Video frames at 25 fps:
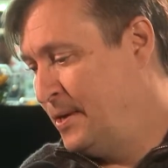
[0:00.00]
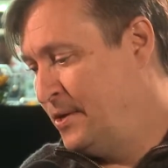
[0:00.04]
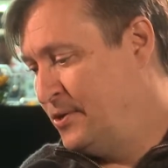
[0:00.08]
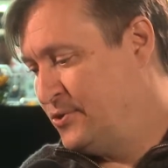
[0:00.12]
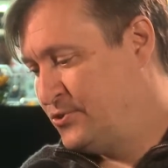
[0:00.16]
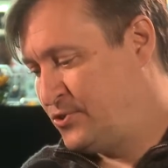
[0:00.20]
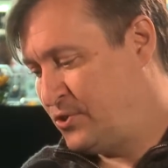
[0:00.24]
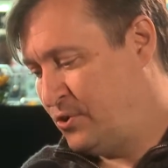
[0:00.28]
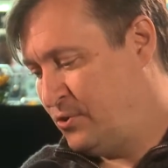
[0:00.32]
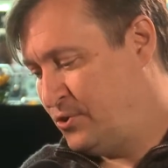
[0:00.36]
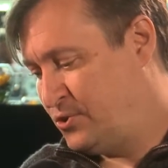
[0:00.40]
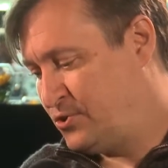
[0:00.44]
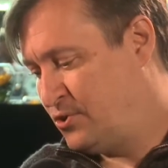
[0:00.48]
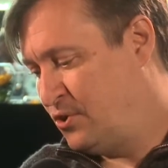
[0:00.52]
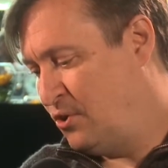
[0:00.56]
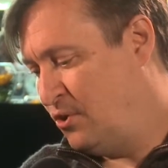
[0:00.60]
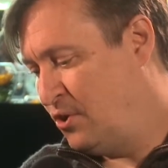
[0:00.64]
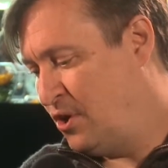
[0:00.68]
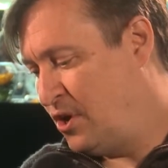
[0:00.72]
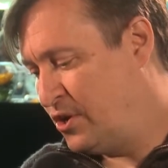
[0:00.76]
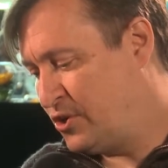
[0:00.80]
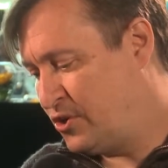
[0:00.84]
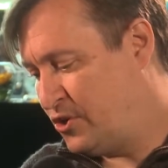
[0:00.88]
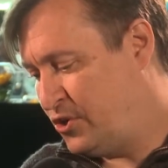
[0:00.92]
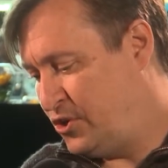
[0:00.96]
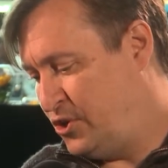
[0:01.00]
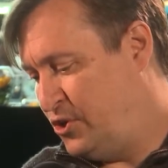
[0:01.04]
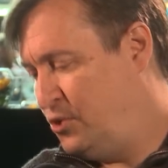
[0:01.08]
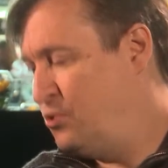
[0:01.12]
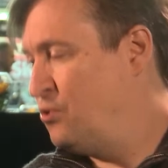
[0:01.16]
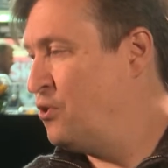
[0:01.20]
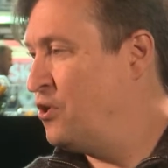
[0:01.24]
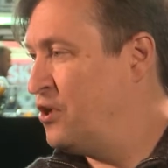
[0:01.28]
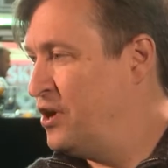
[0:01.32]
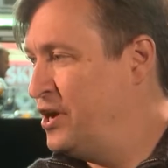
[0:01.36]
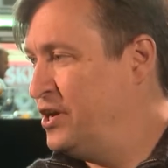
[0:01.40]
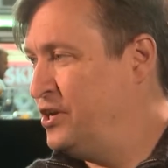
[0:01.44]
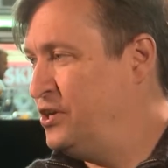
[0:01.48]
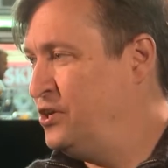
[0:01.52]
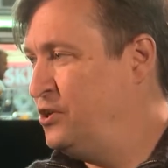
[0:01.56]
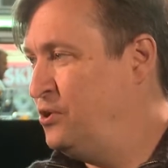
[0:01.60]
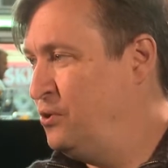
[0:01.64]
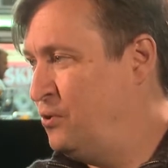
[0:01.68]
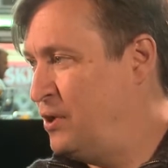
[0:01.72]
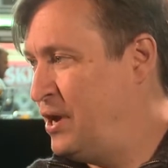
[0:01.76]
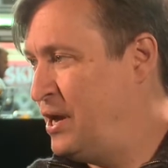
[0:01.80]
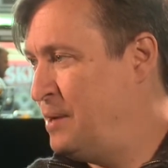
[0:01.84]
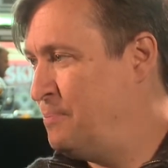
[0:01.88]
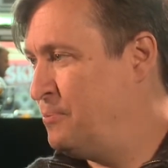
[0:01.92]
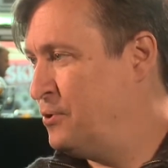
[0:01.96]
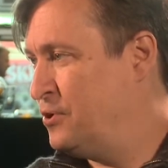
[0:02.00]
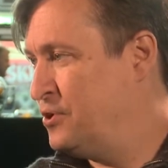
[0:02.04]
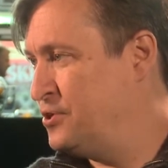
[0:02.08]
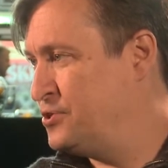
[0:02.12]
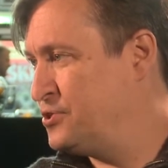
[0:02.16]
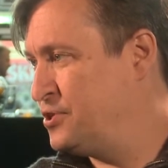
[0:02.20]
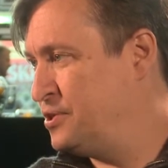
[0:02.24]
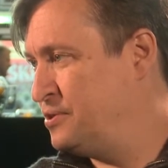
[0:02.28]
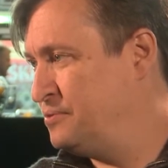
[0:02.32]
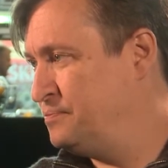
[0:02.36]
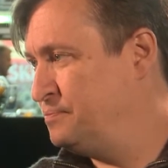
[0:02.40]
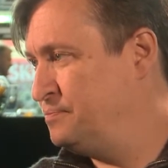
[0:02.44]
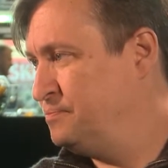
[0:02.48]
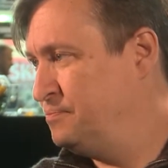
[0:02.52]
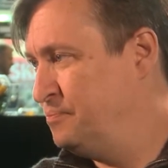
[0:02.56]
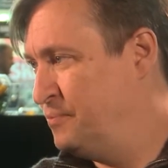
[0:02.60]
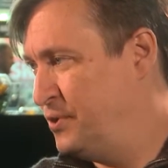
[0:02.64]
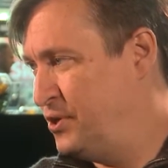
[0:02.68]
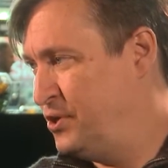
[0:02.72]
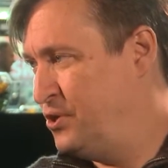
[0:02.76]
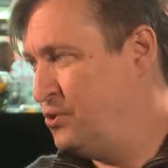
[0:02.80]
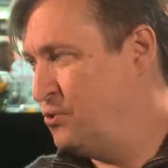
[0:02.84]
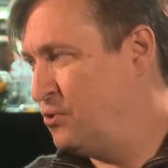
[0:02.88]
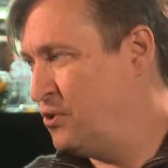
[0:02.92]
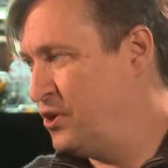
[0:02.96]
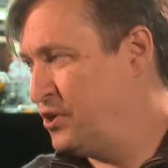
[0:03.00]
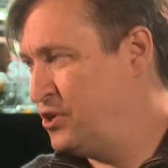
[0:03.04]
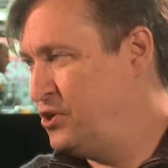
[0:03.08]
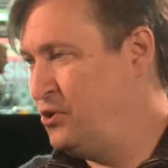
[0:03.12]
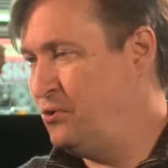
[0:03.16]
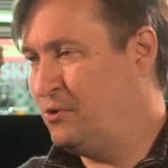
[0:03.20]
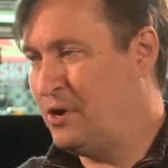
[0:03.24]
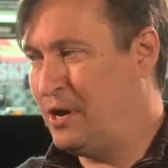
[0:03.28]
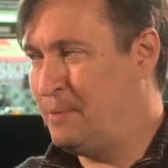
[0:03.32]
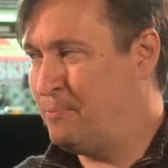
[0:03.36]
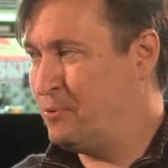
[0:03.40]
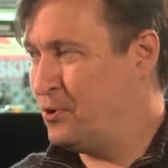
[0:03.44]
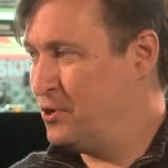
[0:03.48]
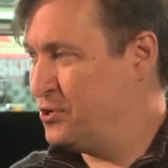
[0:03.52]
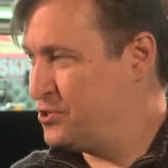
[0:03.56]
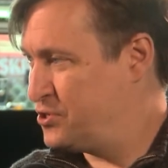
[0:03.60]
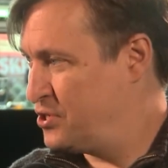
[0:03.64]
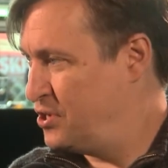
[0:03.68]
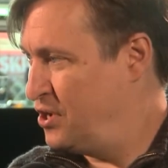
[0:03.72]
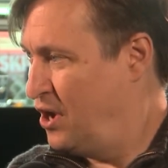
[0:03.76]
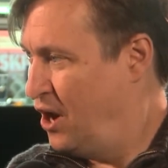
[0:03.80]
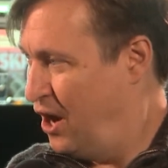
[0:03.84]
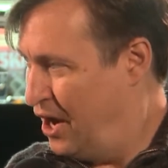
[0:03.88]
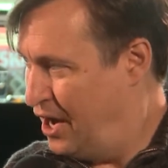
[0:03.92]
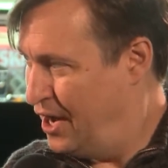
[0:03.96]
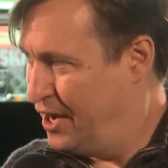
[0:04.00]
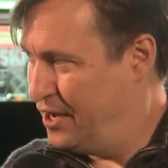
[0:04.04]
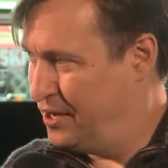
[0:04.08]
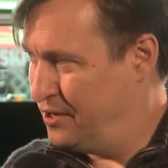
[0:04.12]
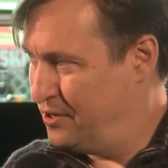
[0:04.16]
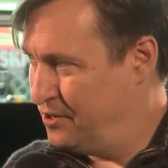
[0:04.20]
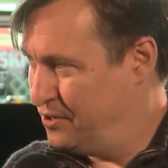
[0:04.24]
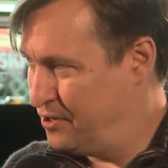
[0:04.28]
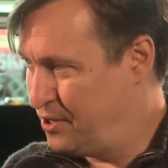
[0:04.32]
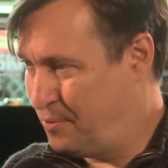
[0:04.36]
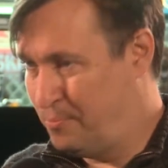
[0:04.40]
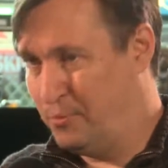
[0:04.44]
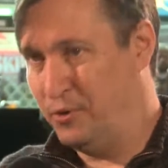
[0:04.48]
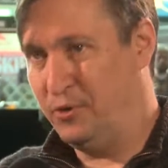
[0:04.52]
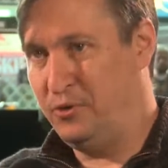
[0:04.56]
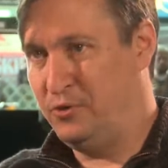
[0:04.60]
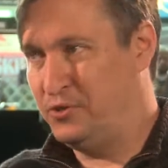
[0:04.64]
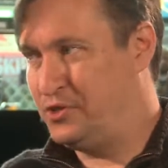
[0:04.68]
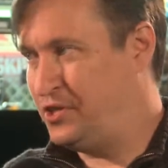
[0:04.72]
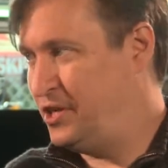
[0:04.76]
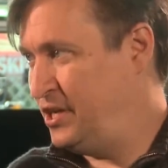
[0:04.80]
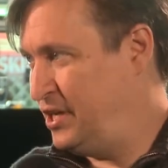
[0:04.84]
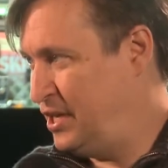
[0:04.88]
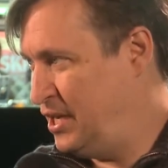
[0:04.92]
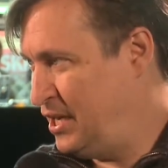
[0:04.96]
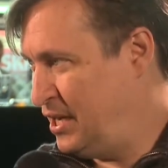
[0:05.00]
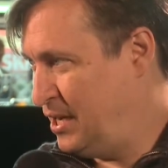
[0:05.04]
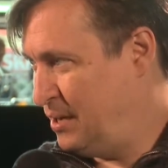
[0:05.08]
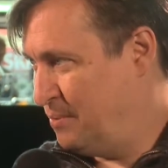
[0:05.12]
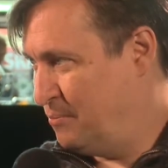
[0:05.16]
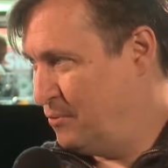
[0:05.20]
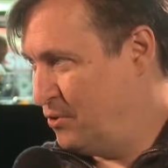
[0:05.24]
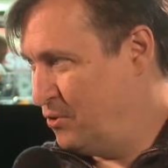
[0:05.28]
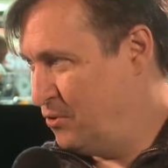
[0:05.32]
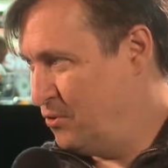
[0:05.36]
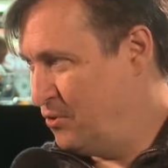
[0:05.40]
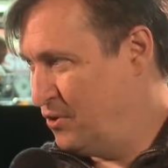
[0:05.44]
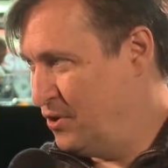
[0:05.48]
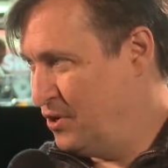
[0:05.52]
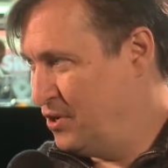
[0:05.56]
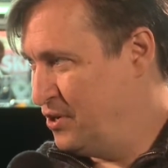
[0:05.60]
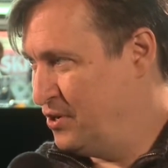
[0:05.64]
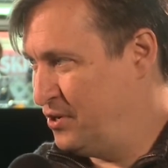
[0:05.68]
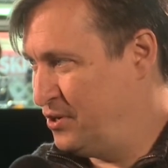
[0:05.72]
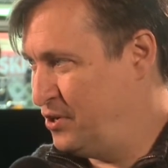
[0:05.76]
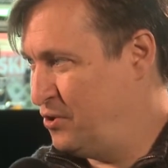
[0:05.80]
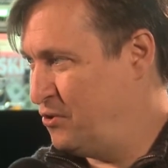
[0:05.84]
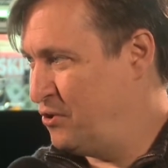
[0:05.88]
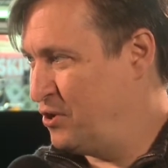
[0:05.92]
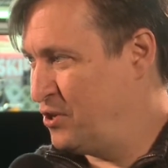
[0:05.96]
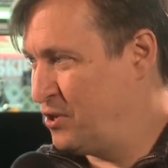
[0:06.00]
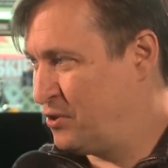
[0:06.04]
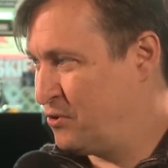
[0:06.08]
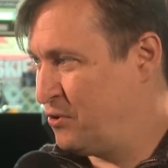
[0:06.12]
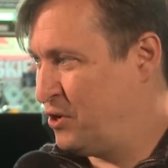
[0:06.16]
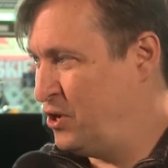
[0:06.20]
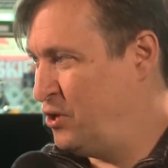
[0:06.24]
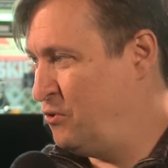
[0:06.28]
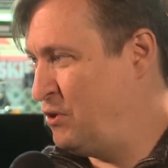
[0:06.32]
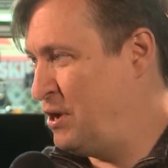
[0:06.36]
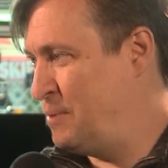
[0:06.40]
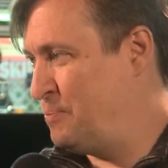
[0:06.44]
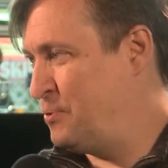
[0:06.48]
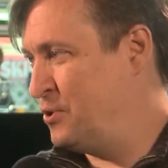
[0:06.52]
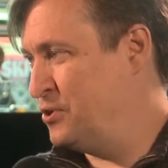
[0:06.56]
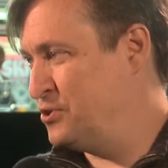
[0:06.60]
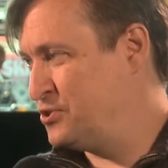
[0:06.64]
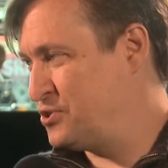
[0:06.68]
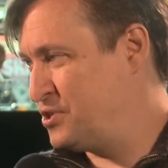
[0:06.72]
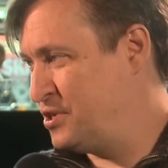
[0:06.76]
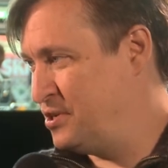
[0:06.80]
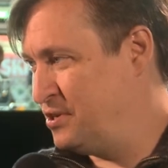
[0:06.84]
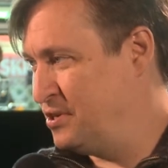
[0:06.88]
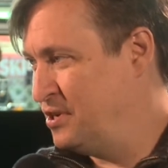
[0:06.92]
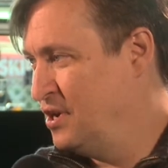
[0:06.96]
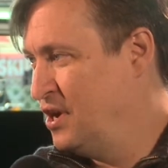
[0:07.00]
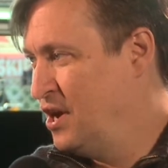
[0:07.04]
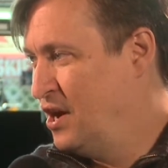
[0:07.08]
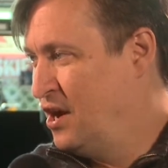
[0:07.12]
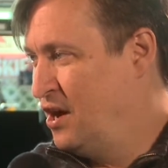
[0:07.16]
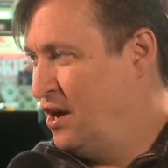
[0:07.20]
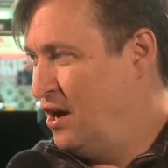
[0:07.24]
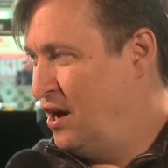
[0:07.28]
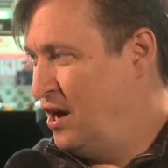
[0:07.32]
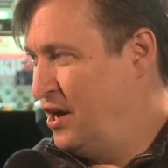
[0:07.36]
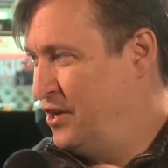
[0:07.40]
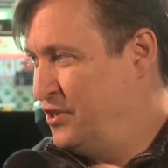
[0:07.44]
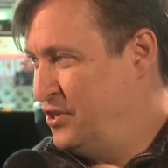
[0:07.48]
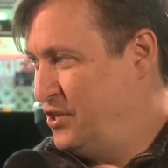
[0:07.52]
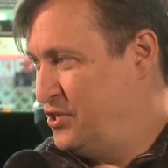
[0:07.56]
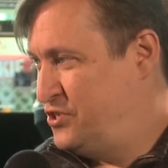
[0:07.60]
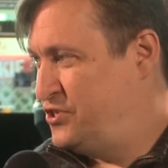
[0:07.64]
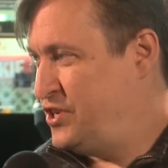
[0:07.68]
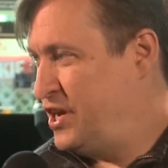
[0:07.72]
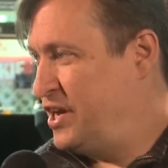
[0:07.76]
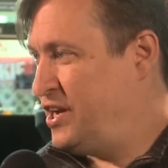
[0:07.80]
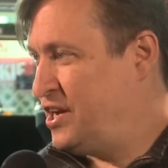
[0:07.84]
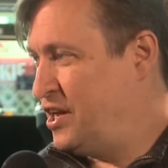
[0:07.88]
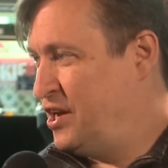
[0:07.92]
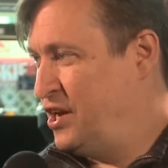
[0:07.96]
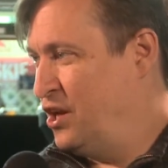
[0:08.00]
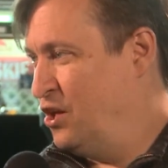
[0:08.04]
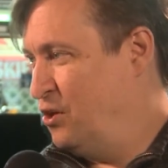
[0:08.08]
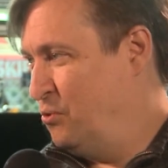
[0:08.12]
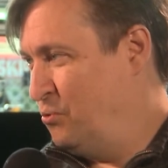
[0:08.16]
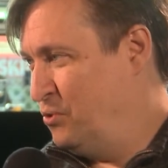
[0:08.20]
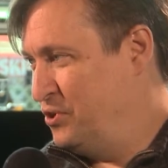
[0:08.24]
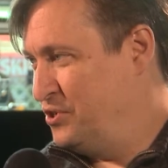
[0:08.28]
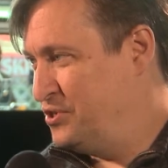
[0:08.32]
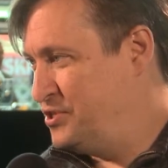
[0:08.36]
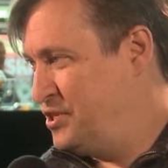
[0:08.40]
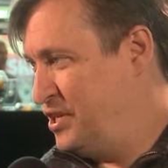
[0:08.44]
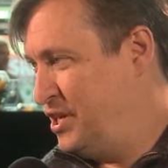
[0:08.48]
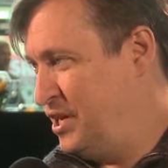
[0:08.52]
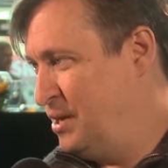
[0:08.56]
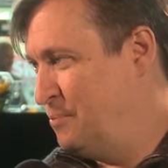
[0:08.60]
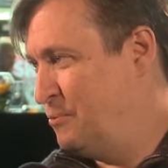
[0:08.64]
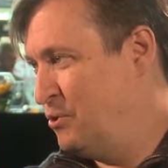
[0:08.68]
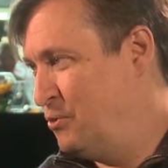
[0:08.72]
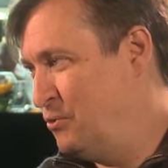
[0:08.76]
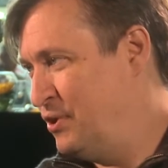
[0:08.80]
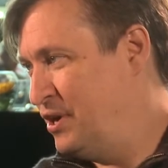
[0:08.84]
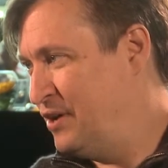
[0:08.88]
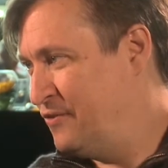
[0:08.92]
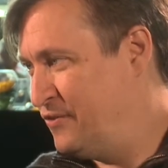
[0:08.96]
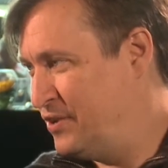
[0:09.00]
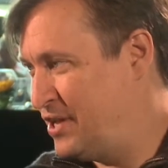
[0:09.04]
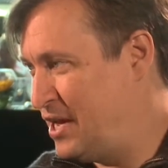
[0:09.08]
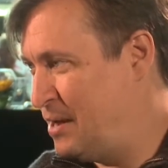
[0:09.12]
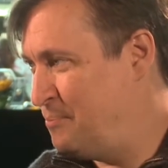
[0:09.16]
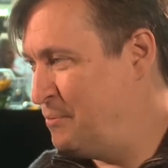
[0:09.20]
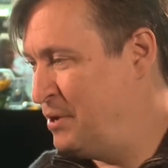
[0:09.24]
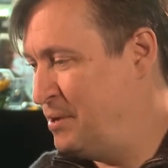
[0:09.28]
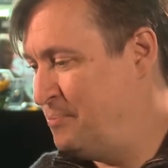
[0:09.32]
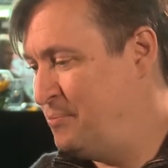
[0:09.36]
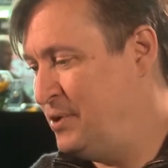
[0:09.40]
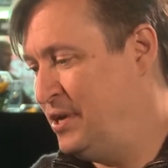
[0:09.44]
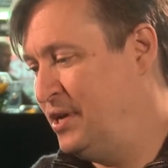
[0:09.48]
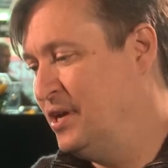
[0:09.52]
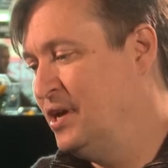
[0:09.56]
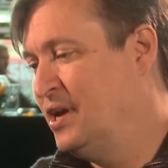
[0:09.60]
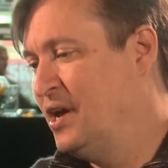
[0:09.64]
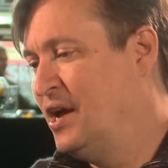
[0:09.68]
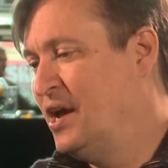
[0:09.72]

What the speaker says: So it's no longer you are a QA person, but you are a QA person on the blue team, or you're the QA person on the Jake and Elwood team, or whatever that might be.